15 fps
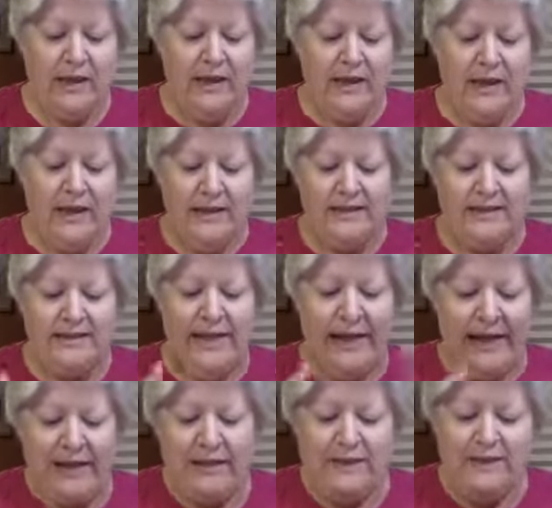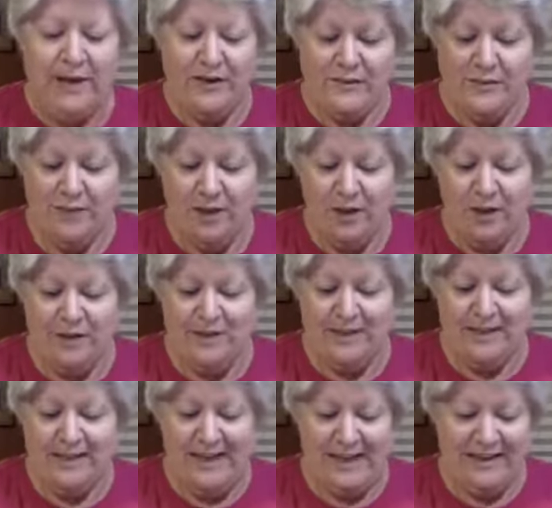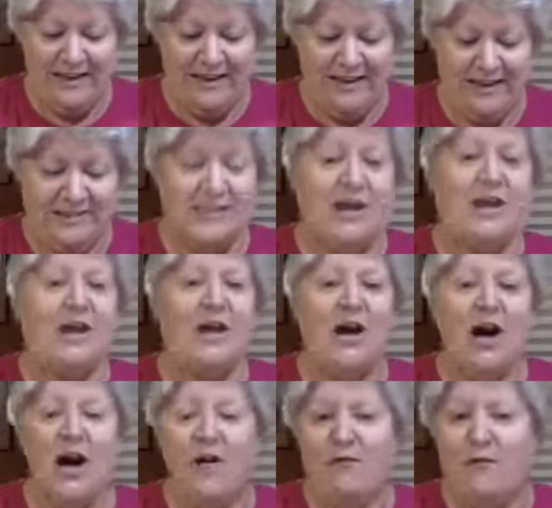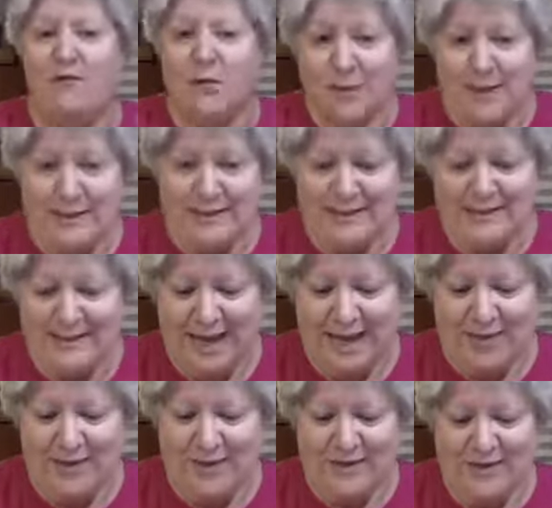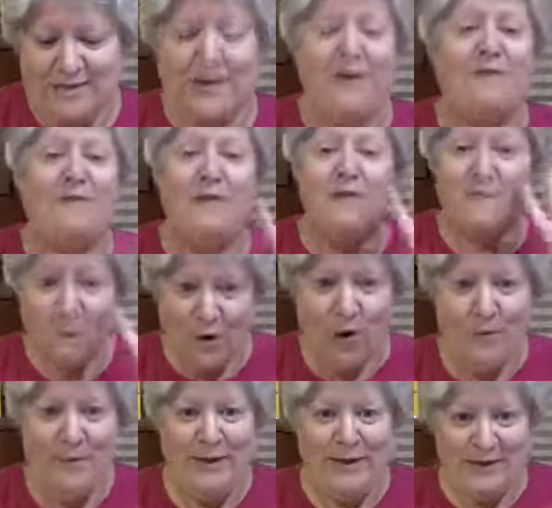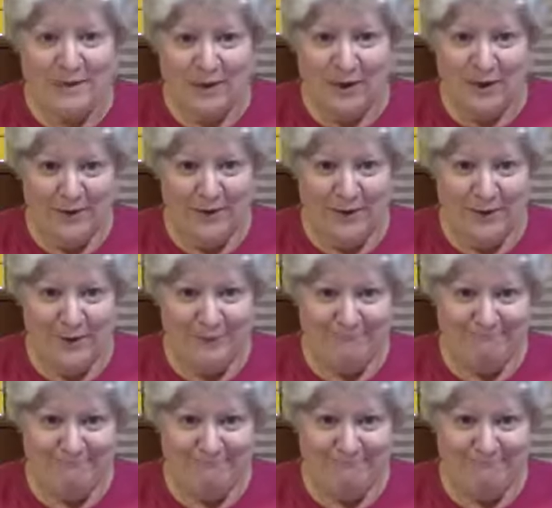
He did 85 takeoffs and landings over 46 hours for 4 minutes on film.